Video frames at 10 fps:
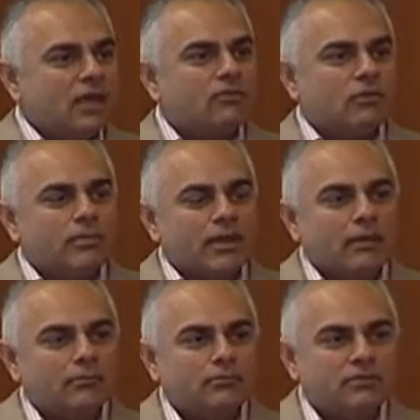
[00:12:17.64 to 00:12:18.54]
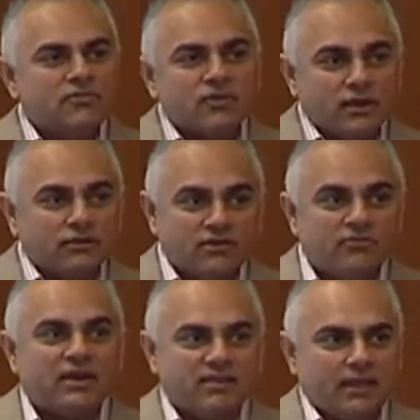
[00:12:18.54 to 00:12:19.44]
it will become difficult to
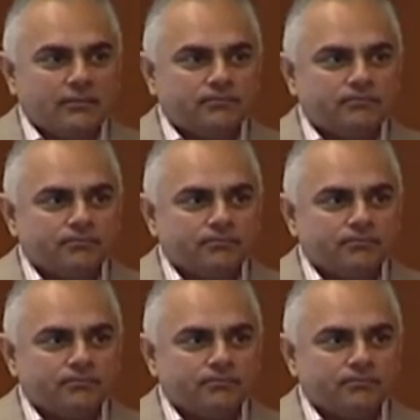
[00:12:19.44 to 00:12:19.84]
defend that.